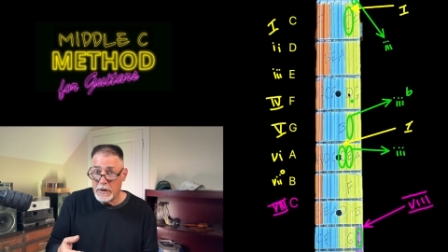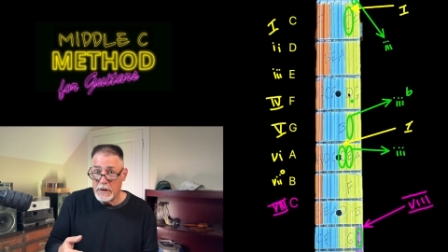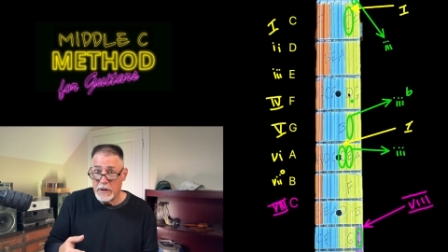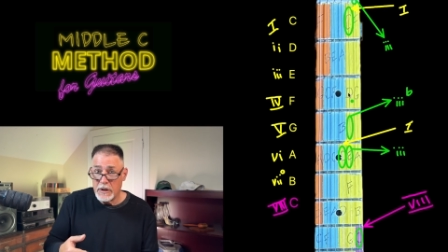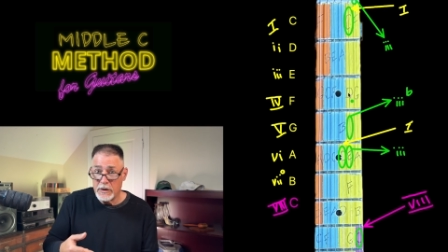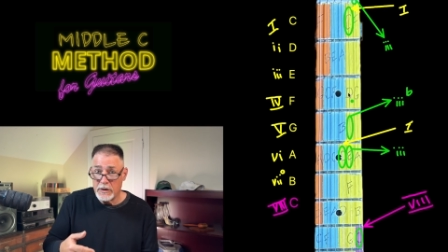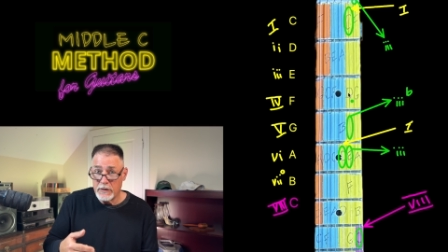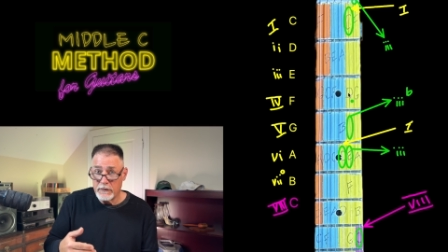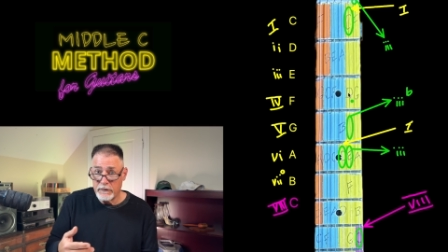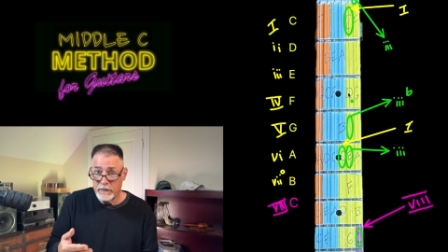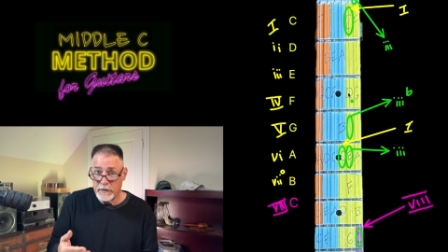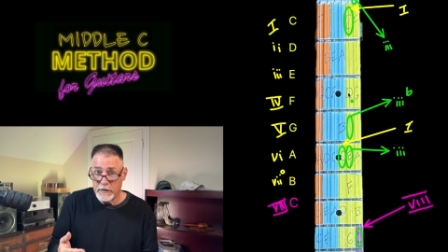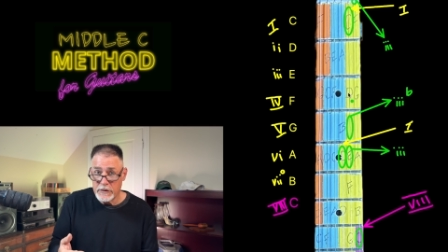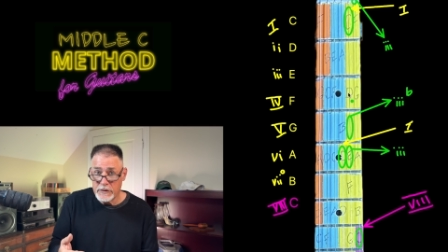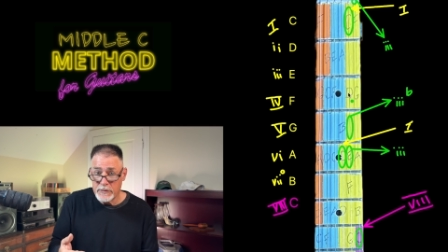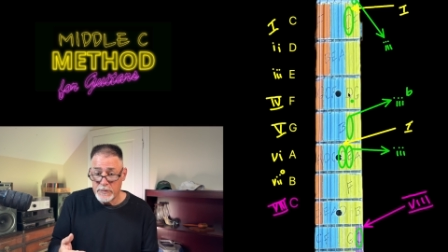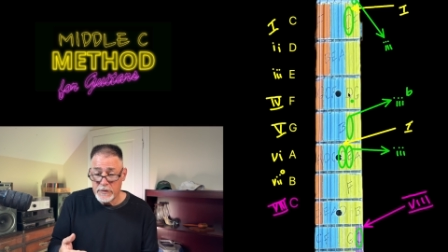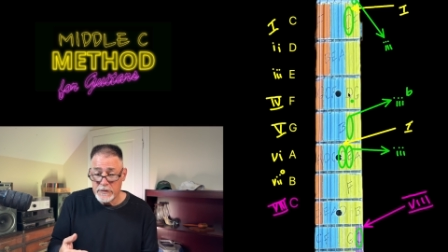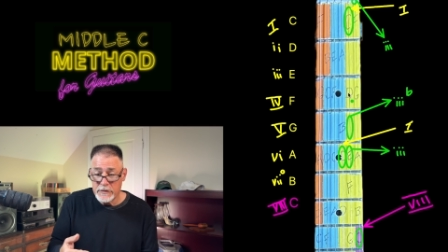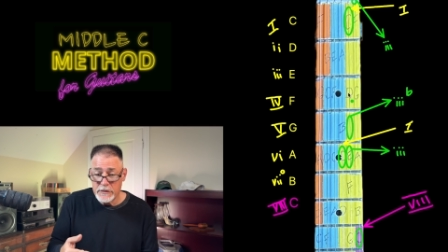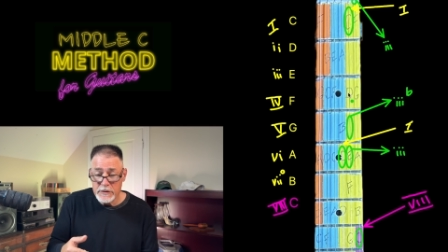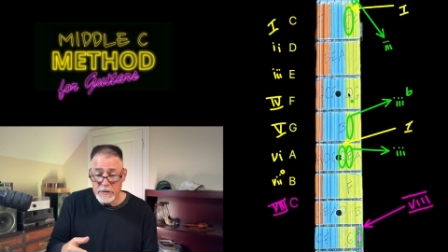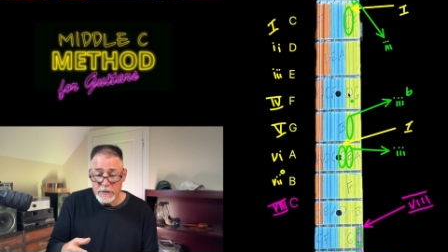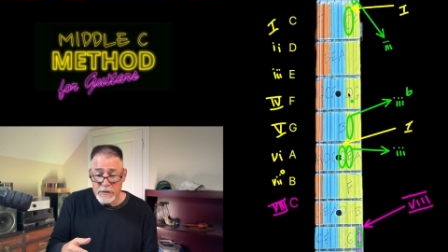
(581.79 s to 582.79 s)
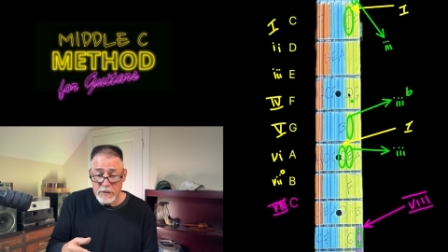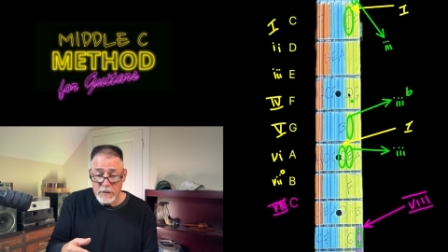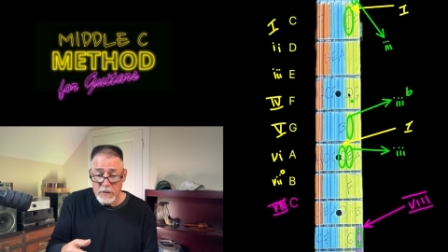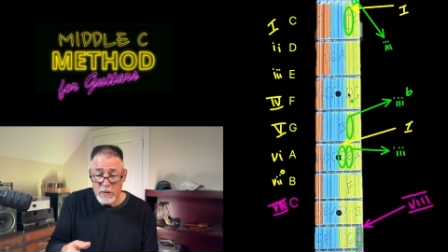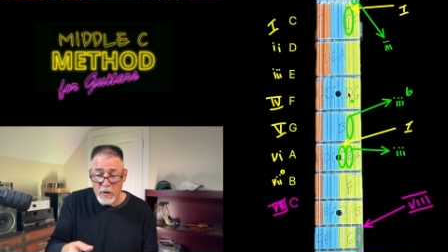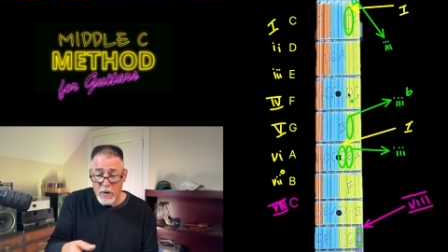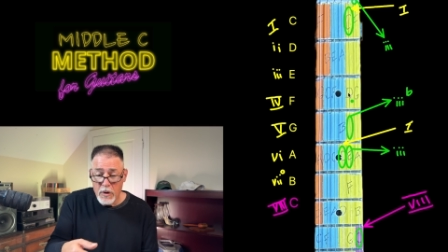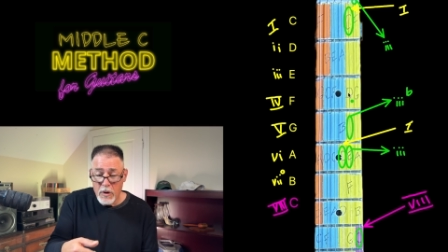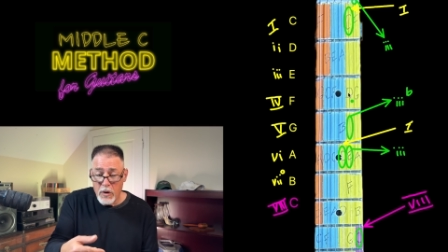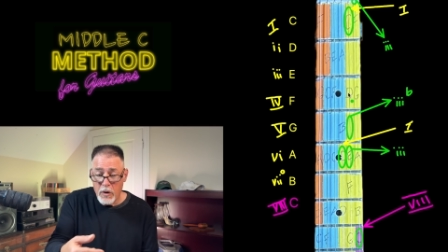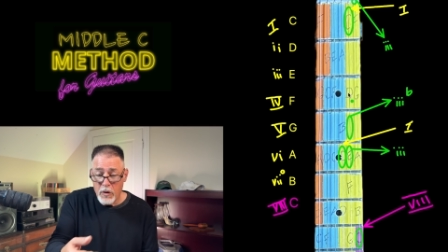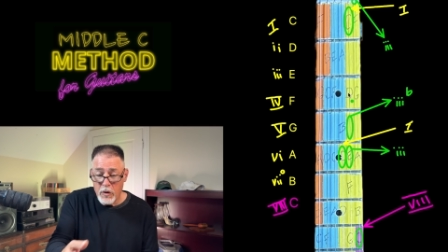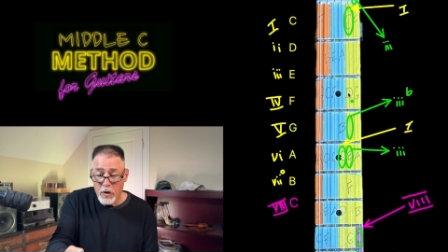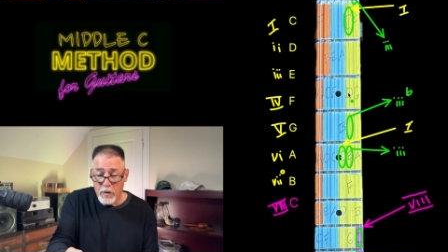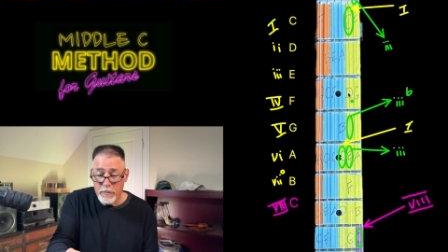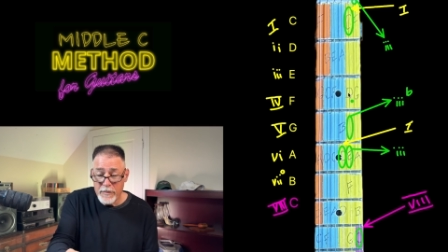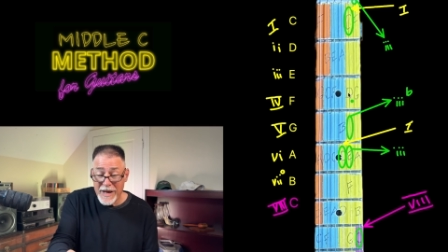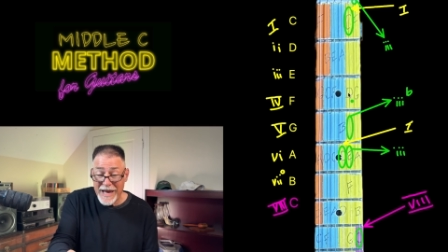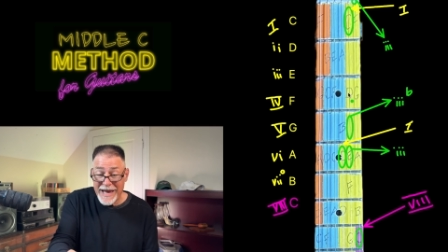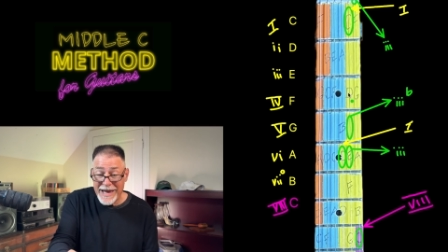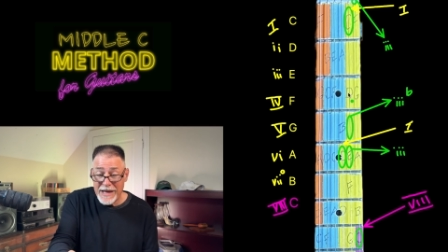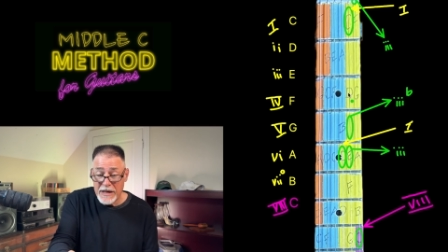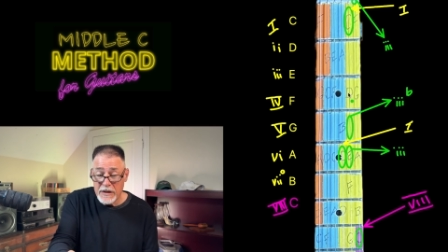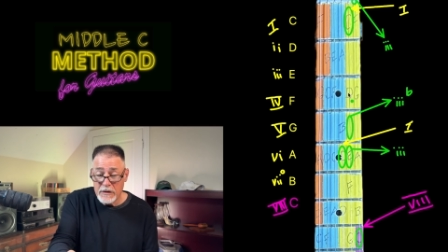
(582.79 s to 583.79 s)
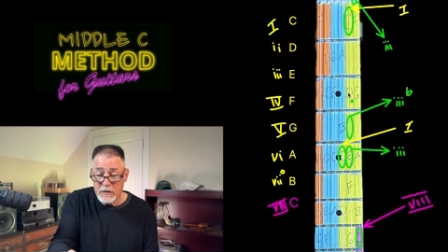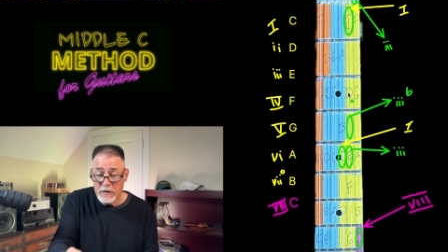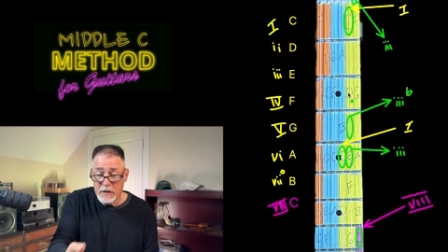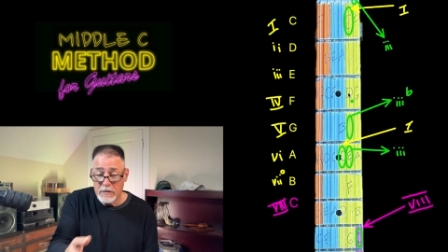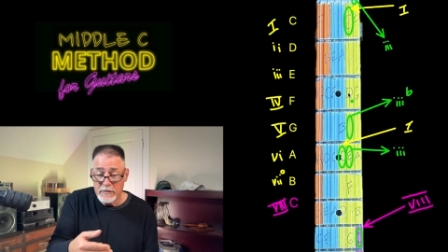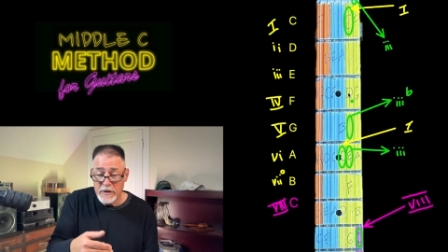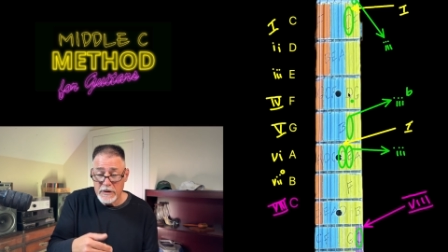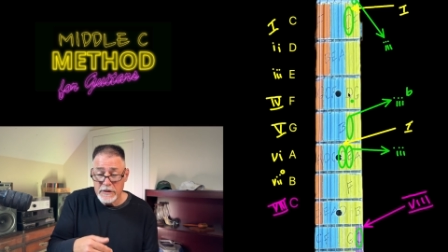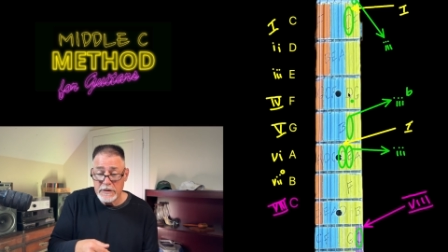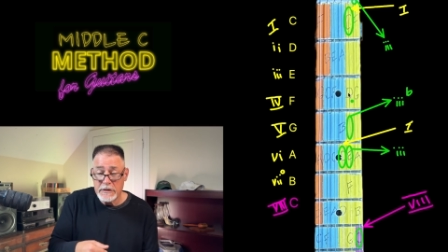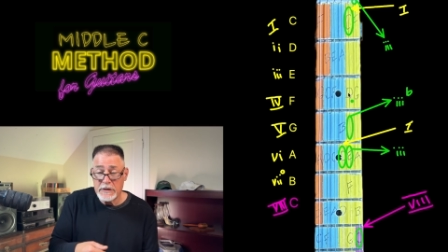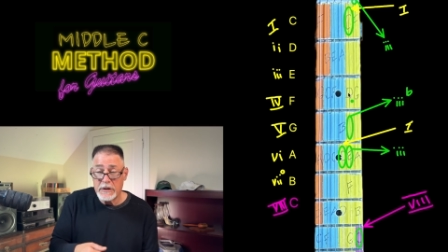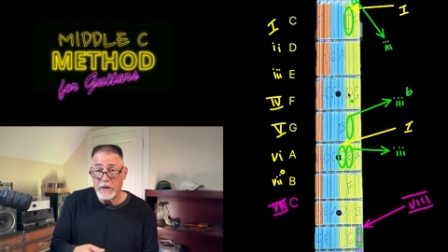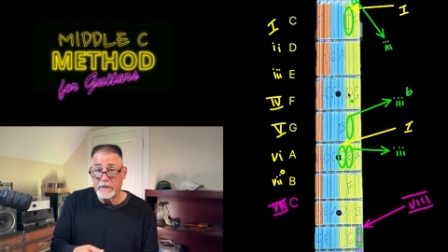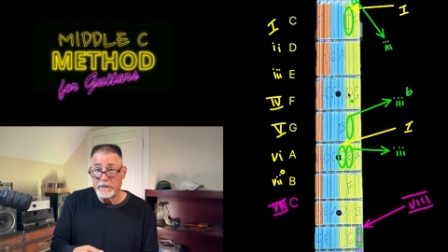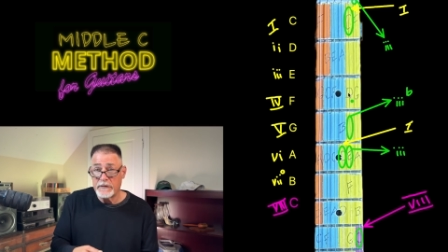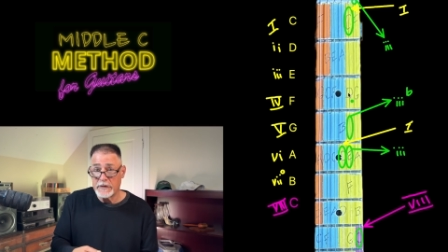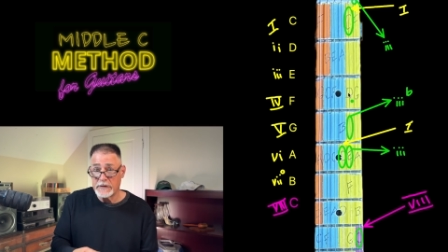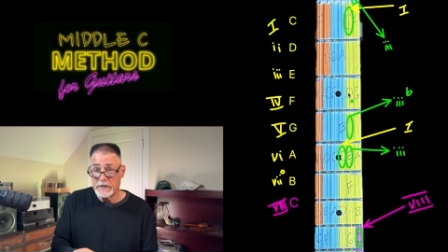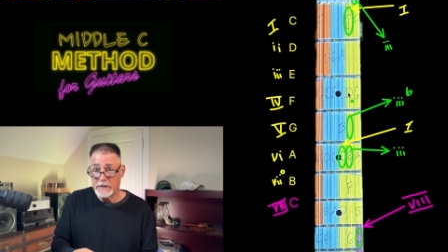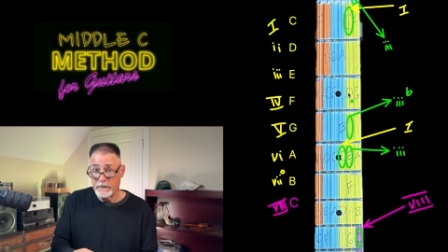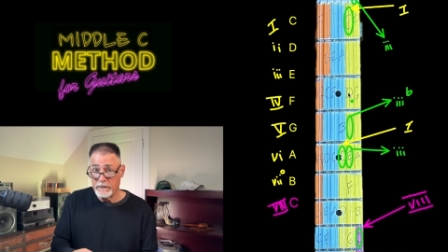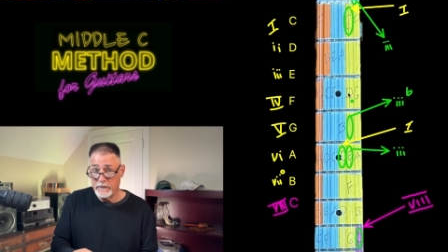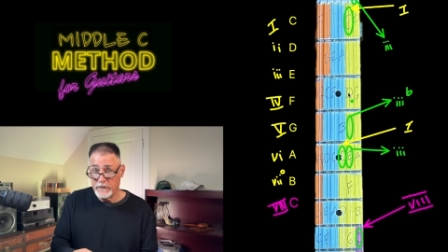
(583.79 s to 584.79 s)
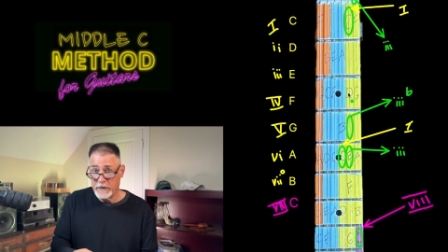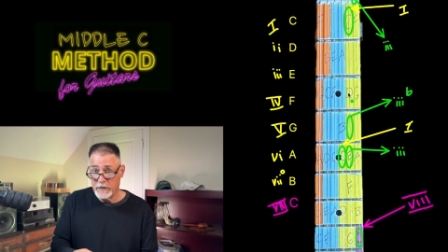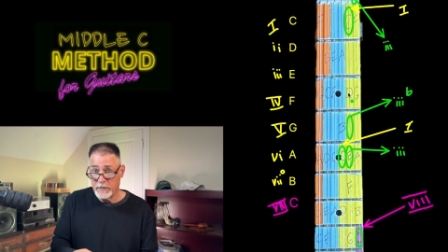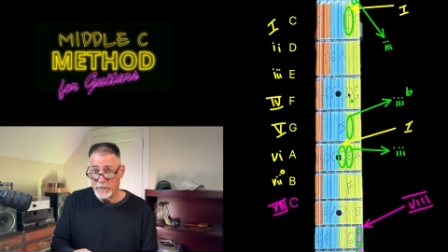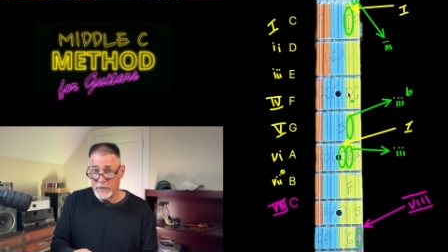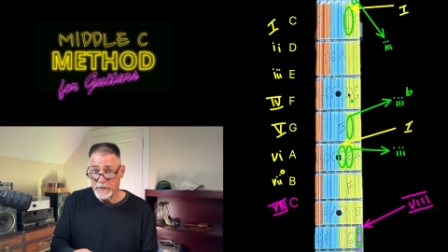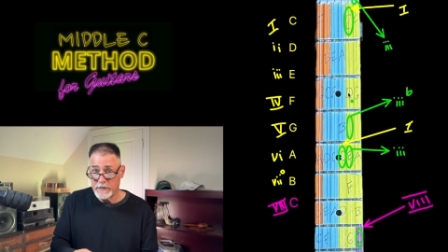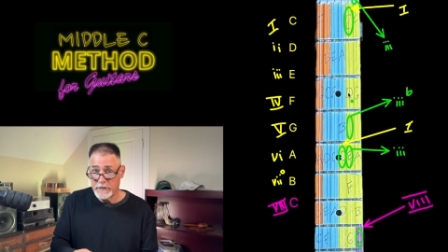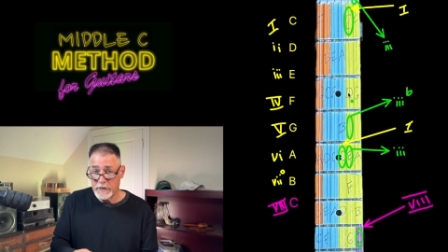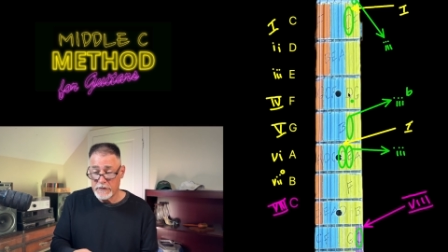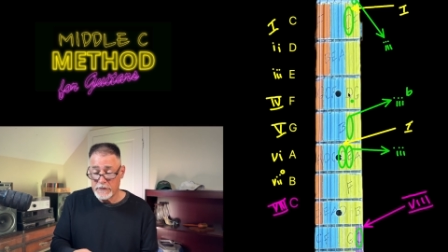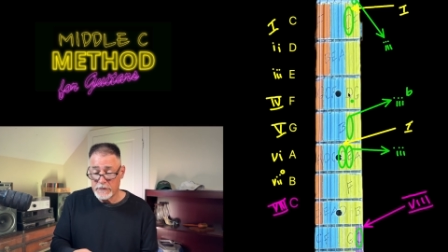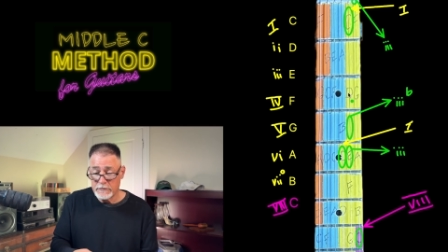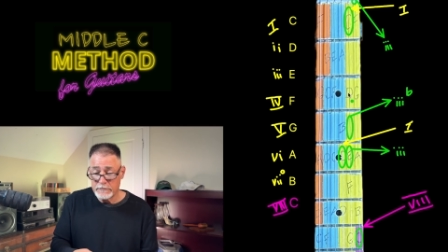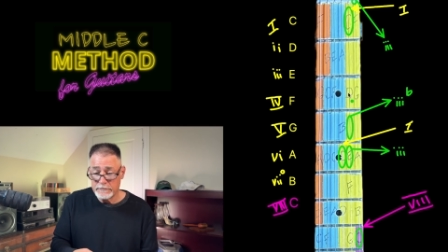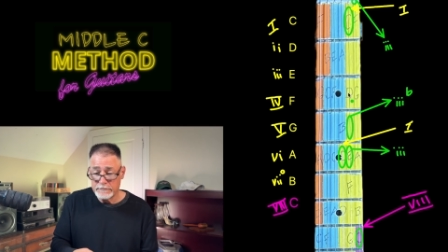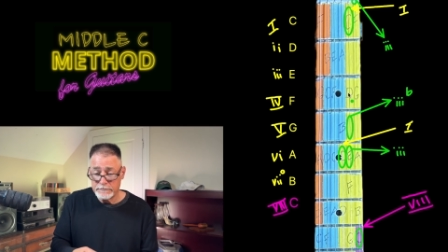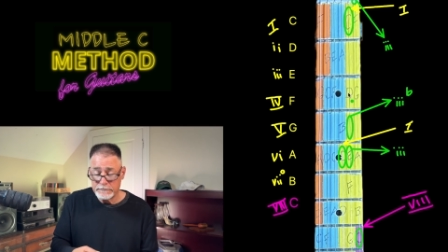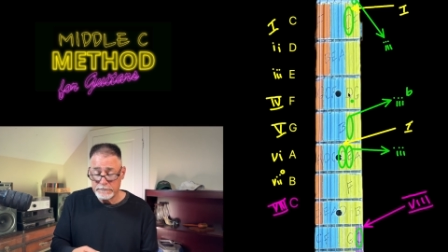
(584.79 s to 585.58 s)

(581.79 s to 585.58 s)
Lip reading: in the first position or I'm anchoring myself at the 5th position.